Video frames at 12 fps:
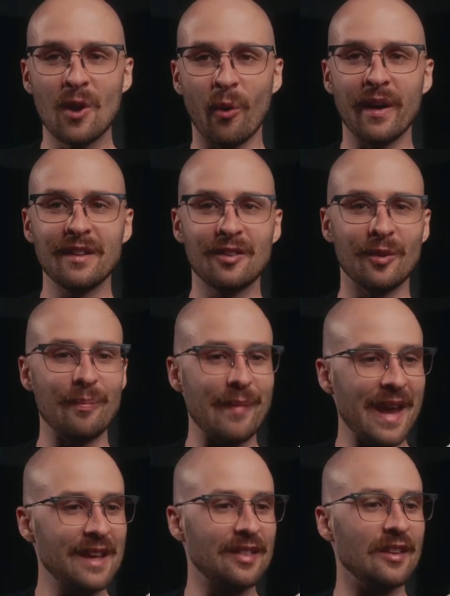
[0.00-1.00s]
going to
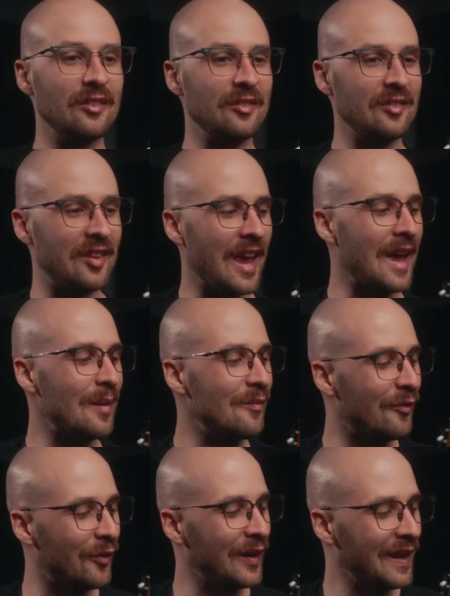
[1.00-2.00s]
make this
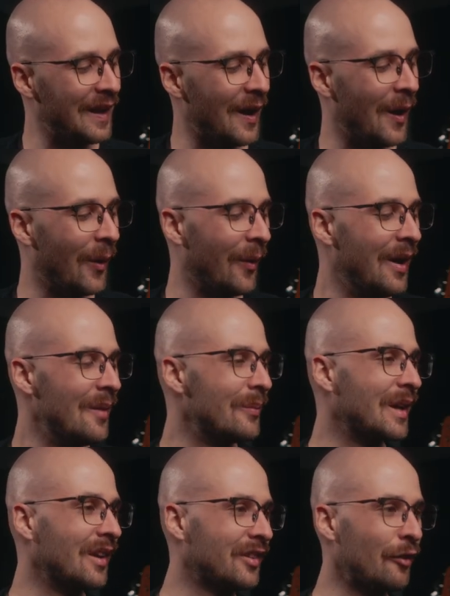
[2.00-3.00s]
damn video
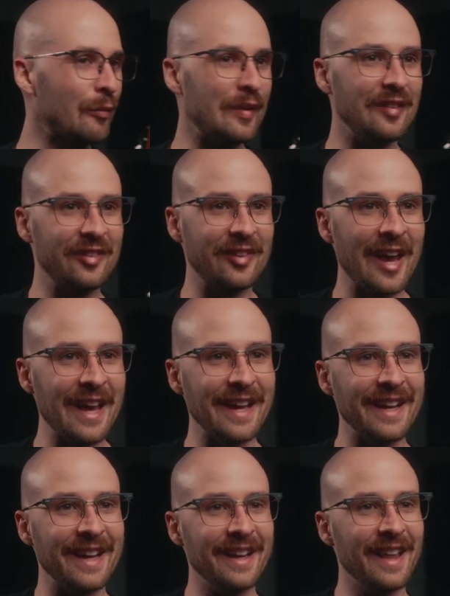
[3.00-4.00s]
because I've been
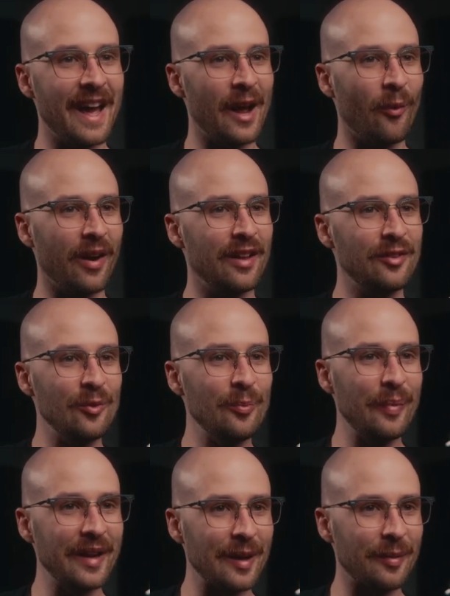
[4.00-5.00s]
saying that I want to do
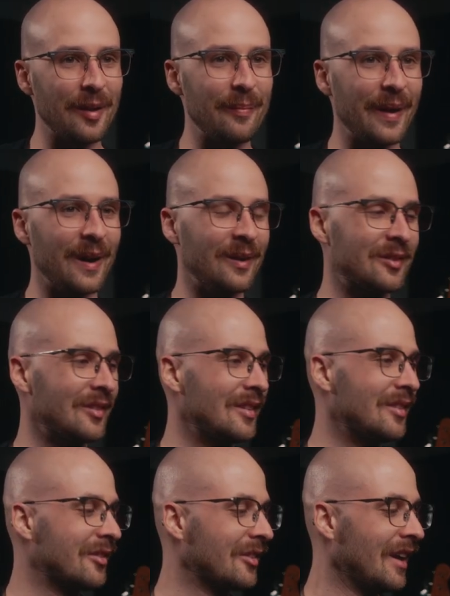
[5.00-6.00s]
pickup
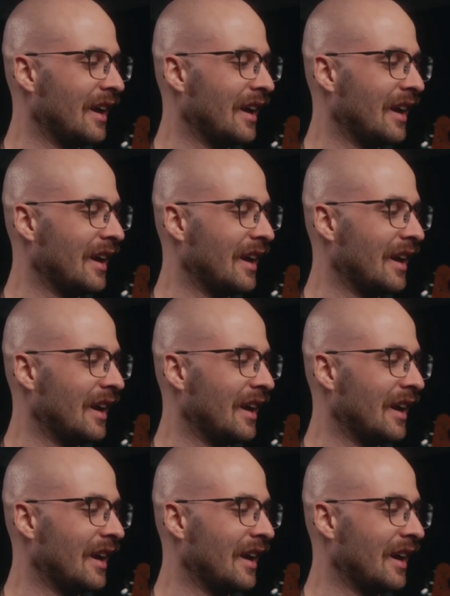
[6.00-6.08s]
comparisons